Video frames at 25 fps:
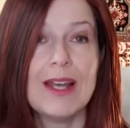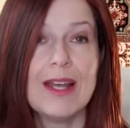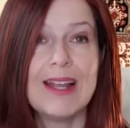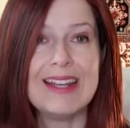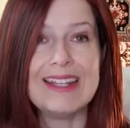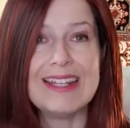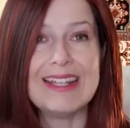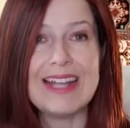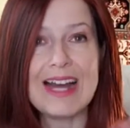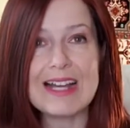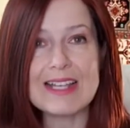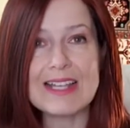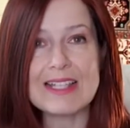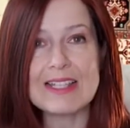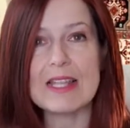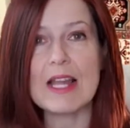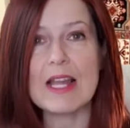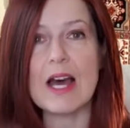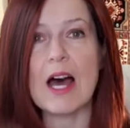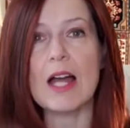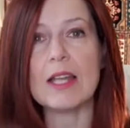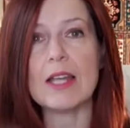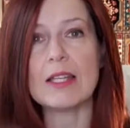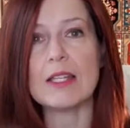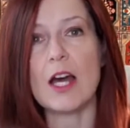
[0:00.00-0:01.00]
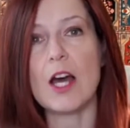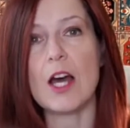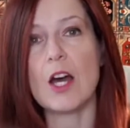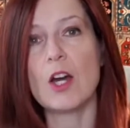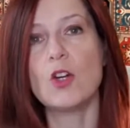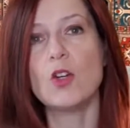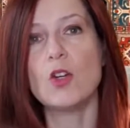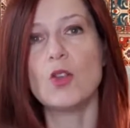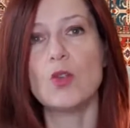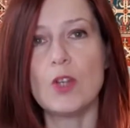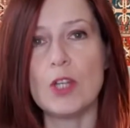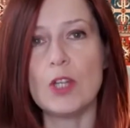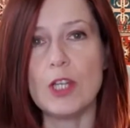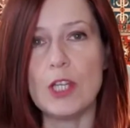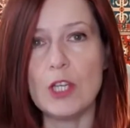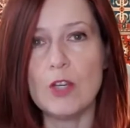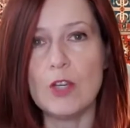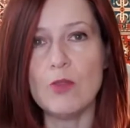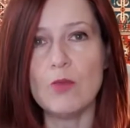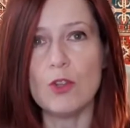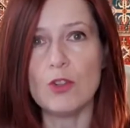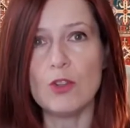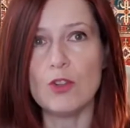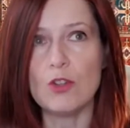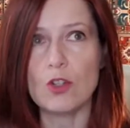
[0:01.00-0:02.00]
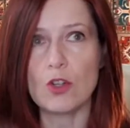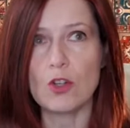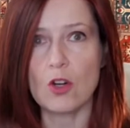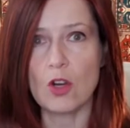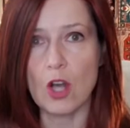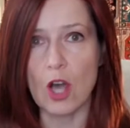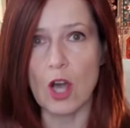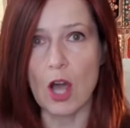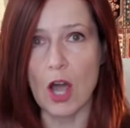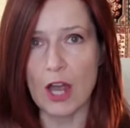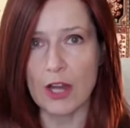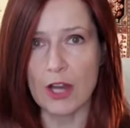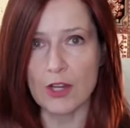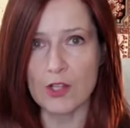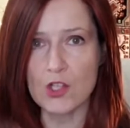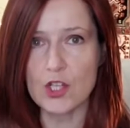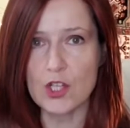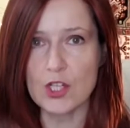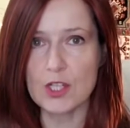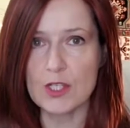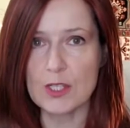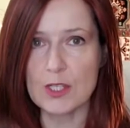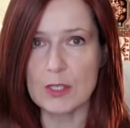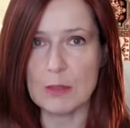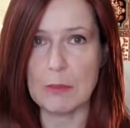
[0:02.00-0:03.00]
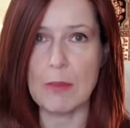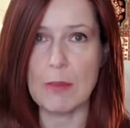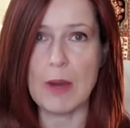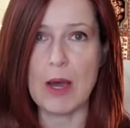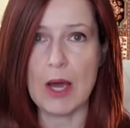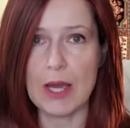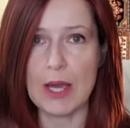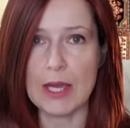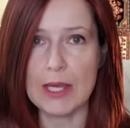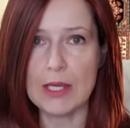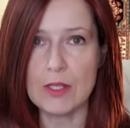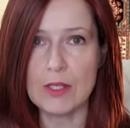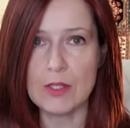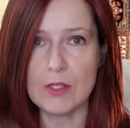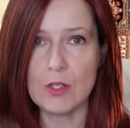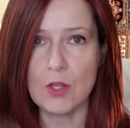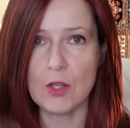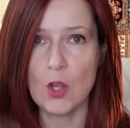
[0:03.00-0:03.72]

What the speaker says: does not agree with your conscious mind,